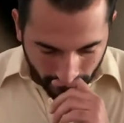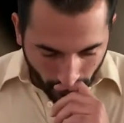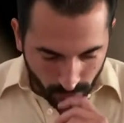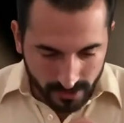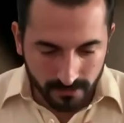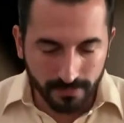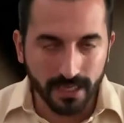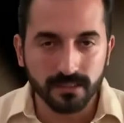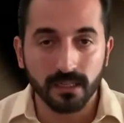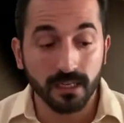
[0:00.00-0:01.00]
Which is
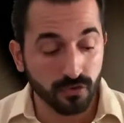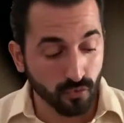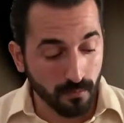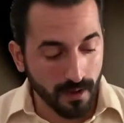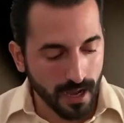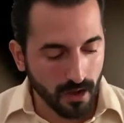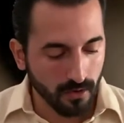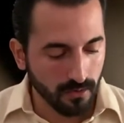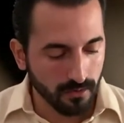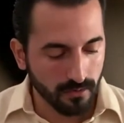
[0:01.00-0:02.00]
basically a
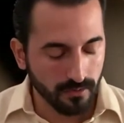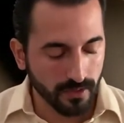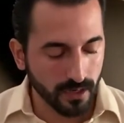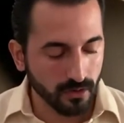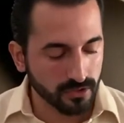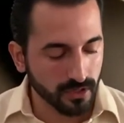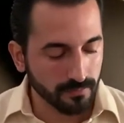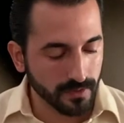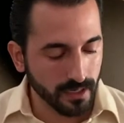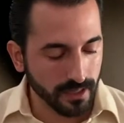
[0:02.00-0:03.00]
tumbao that goes
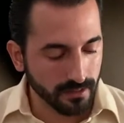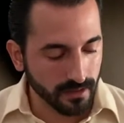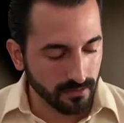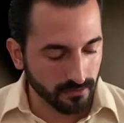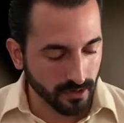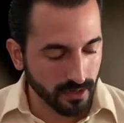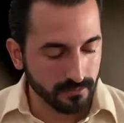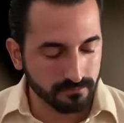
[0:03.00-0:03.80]
something like this, right?